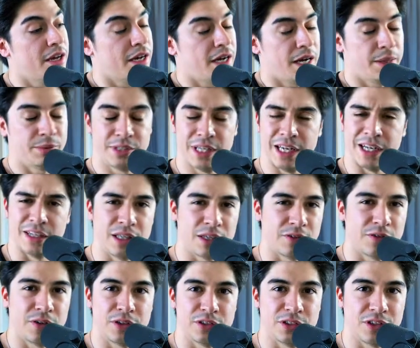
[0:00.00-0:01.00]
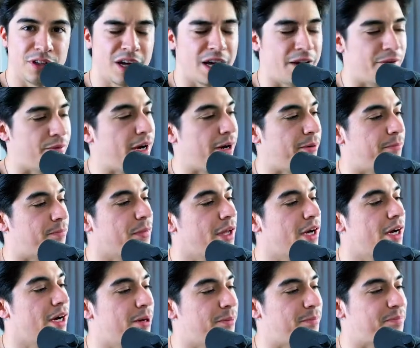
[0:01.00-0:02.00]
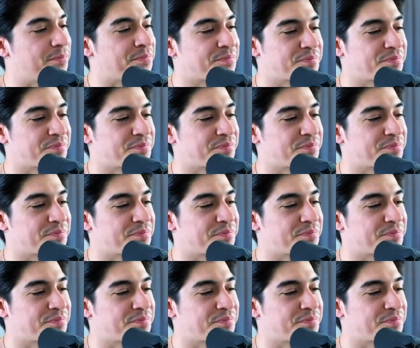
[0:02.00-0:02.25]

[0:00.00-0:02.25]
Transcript: I'm saying ClickFunnels a lot. Wow.